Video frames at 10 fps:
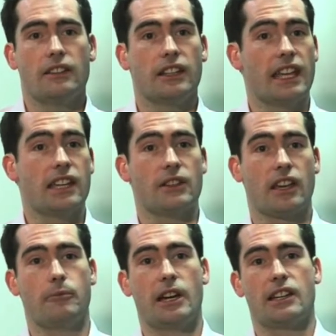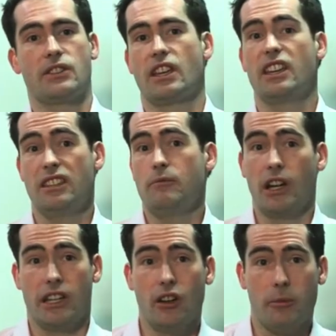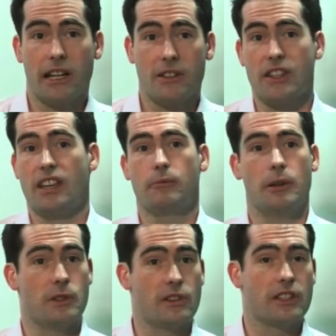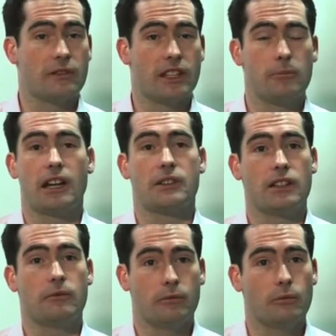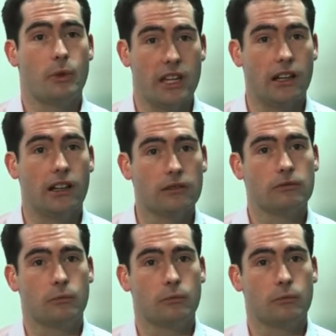that they can come back and say, I know about it, I'm doing something about it, we are